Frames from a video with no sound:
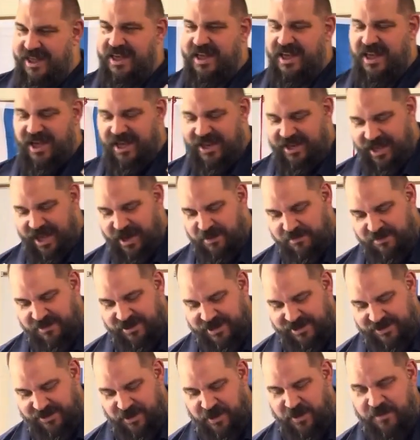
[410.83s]
And I'm
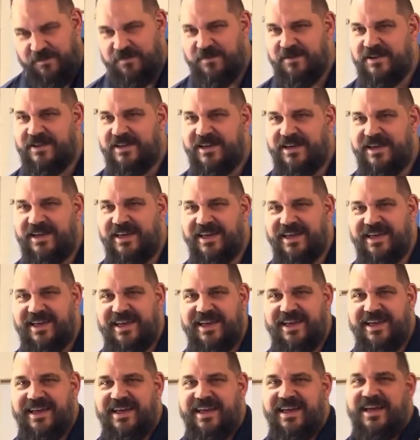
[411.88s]
going to hopefully
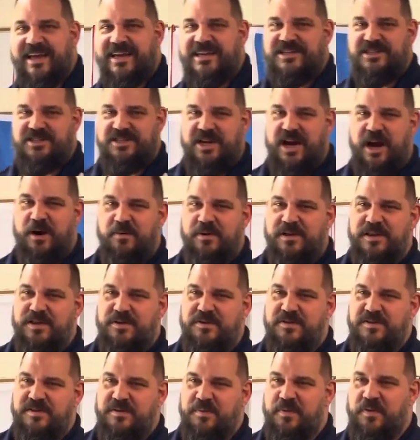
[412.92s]
share with
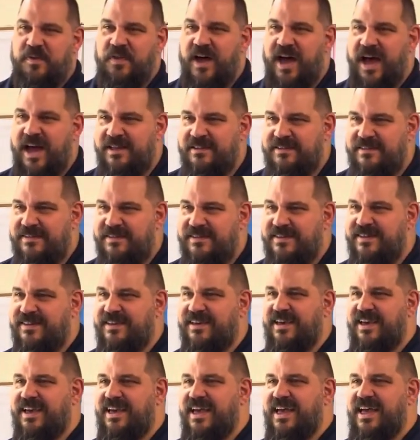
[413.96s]
you some thoughts,
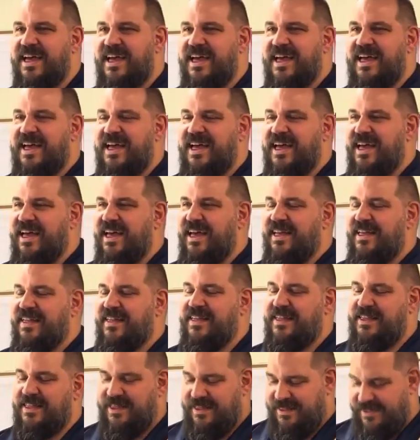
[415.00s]

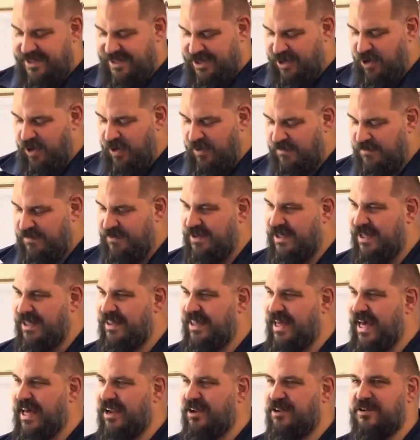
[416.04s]
and hopefully
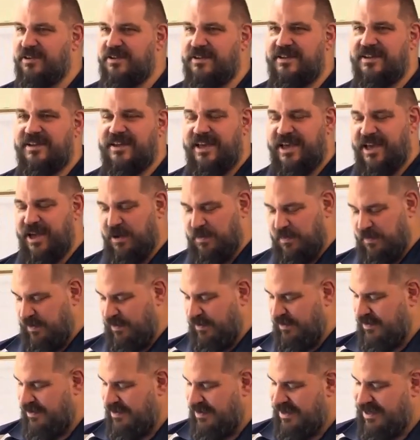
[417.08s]
that'll help
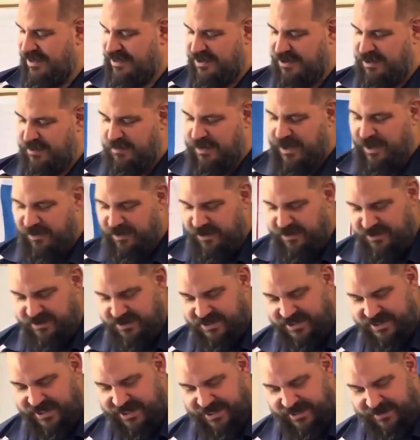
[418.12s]
you better
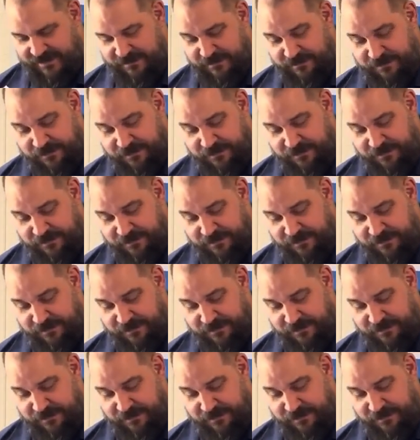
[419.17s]
understand.